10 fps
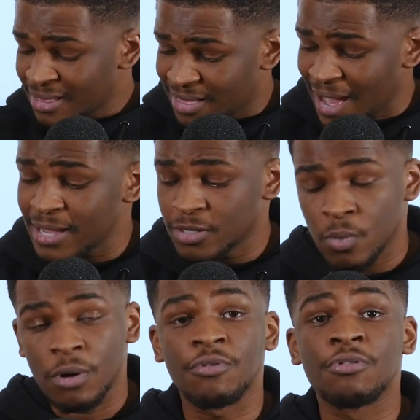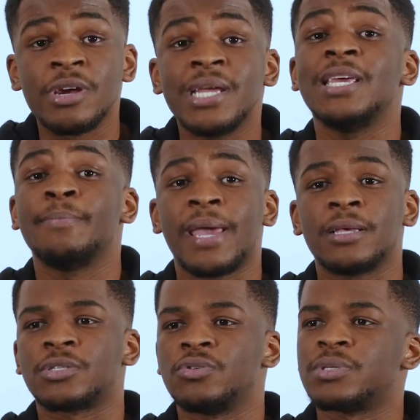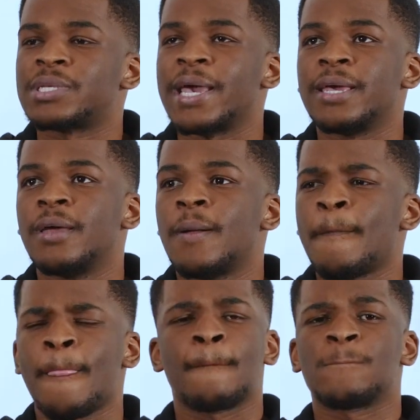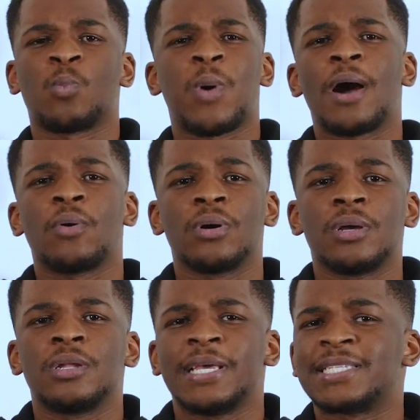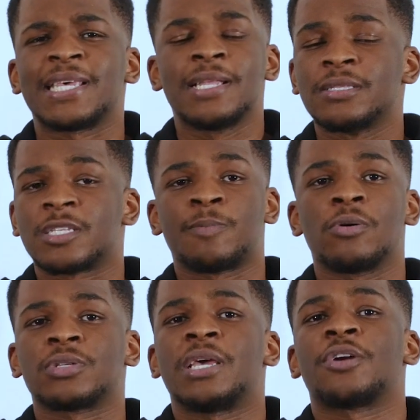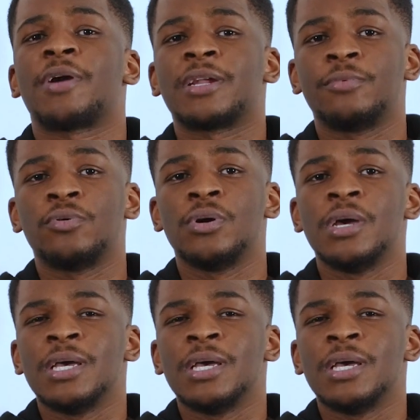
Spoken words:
That is what really makes you say, wow, his Inter spell is incredible.